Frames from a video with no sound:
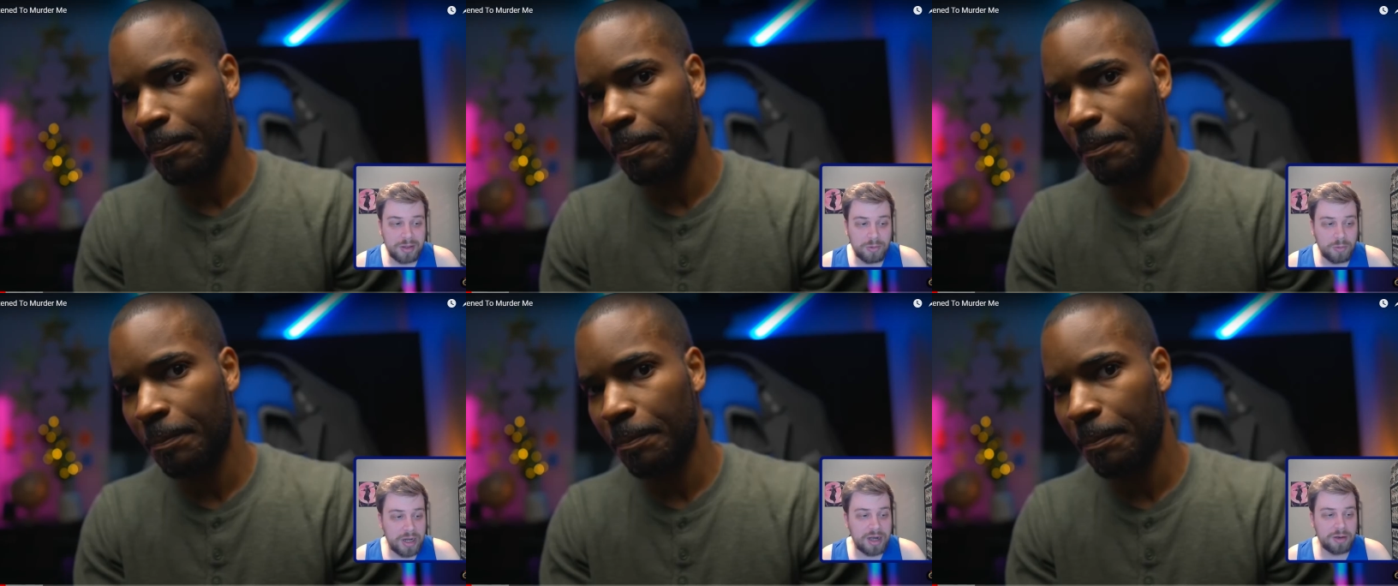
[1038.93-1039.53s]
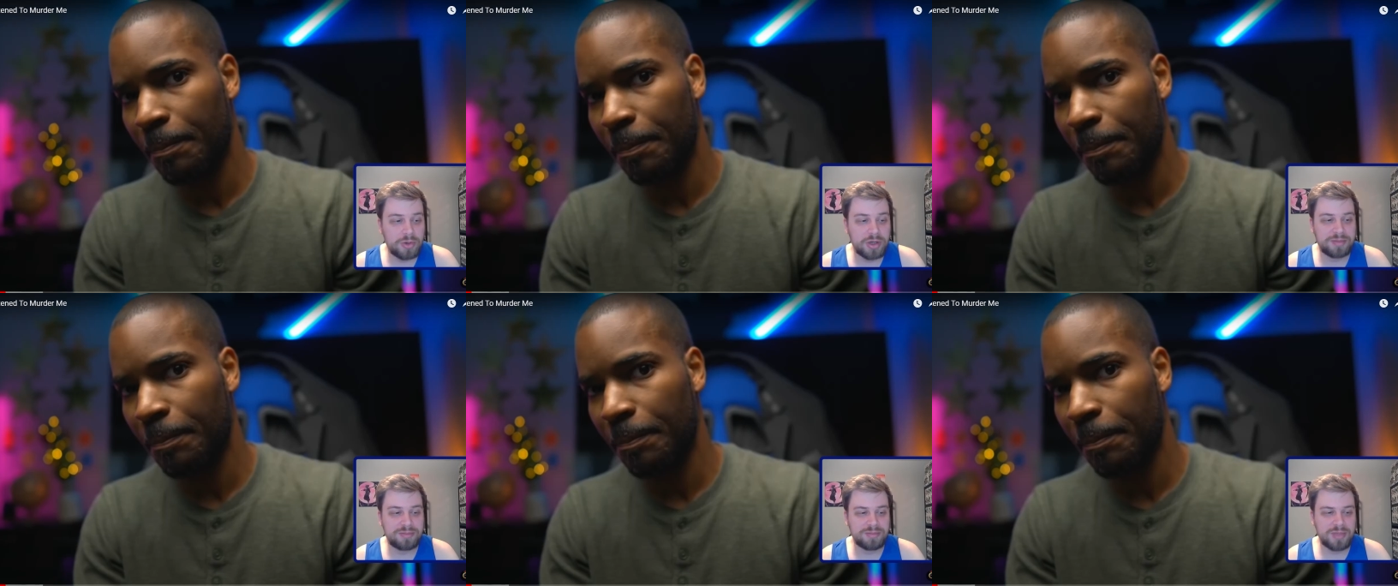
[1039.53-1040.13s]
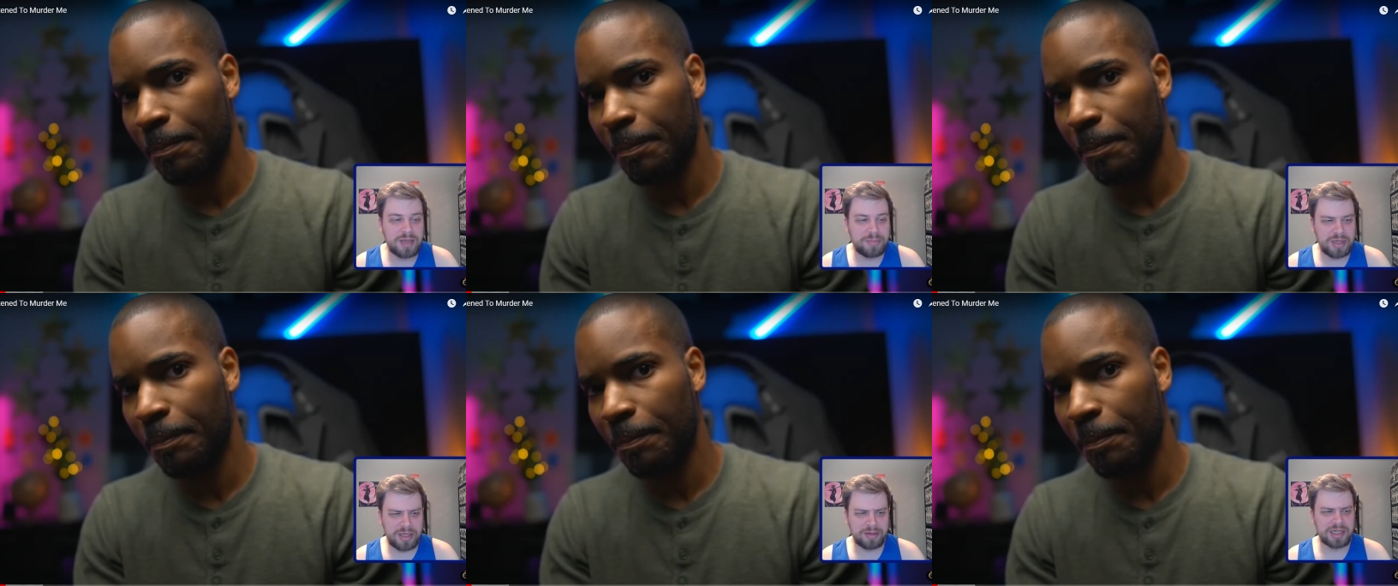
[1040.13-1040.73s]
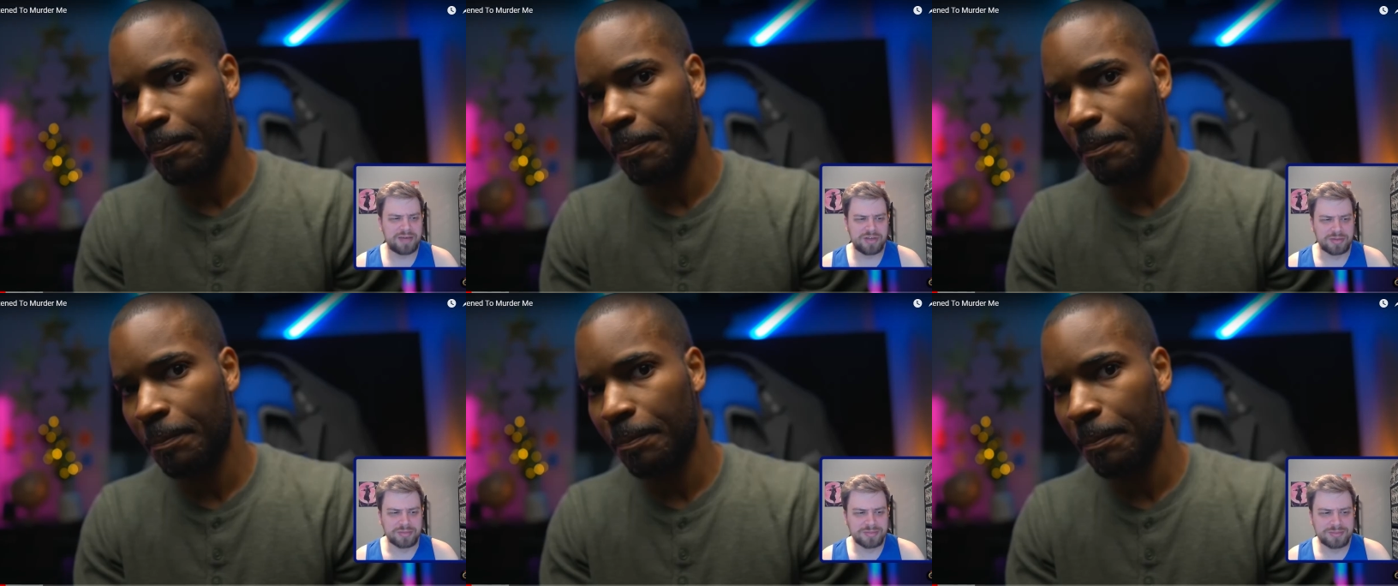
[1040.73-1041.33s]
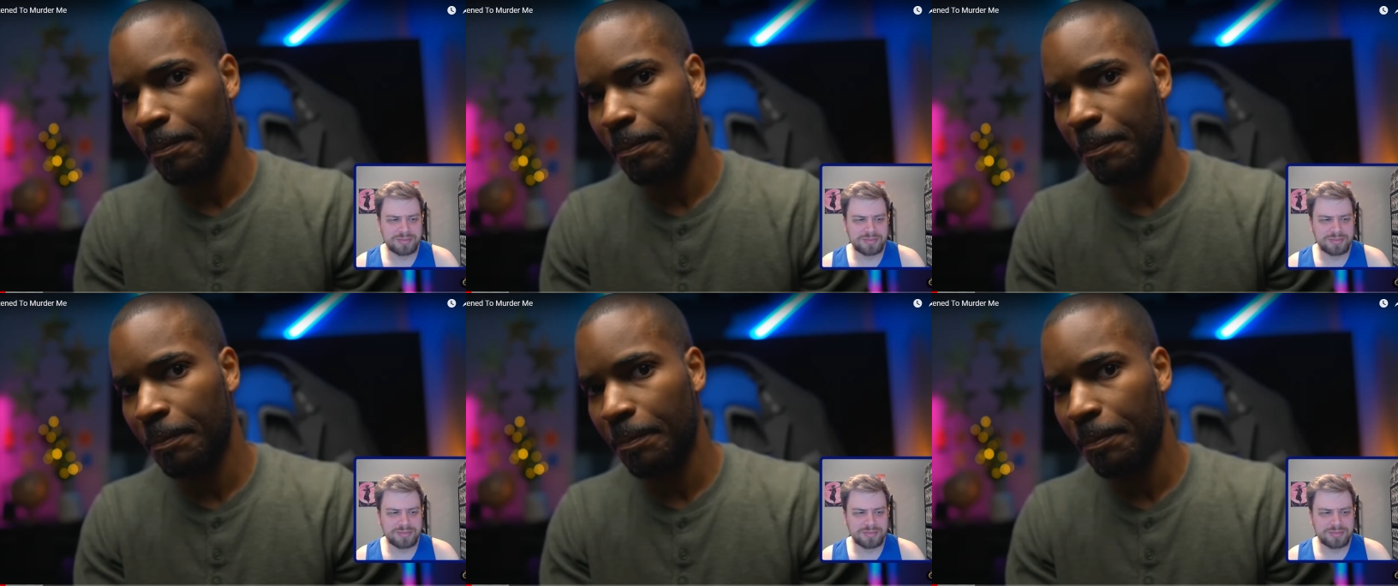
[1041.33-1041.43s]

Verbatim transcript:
Speaker 1: where would it be eleven?